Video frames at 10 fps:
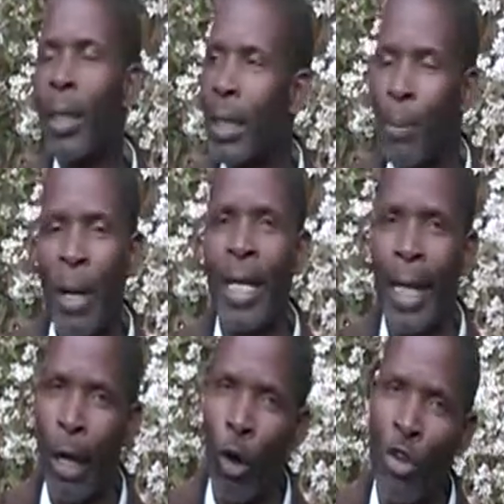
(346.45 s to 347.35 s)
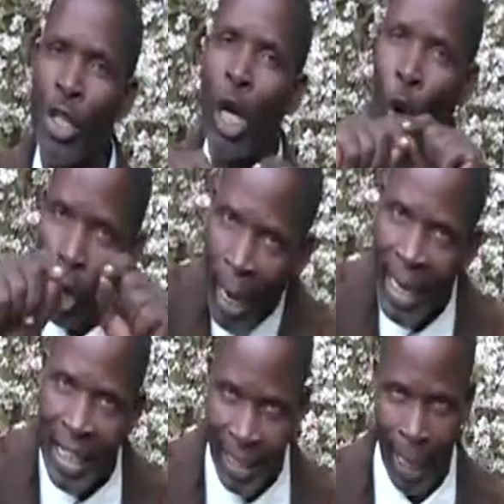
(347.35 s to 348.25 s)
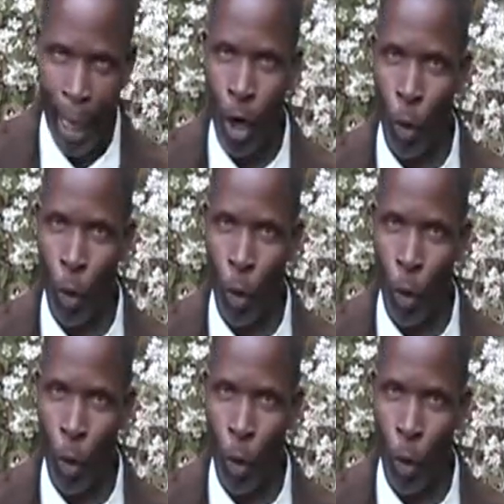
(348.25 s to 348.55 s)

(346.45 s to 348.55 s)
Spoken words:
depending on the locality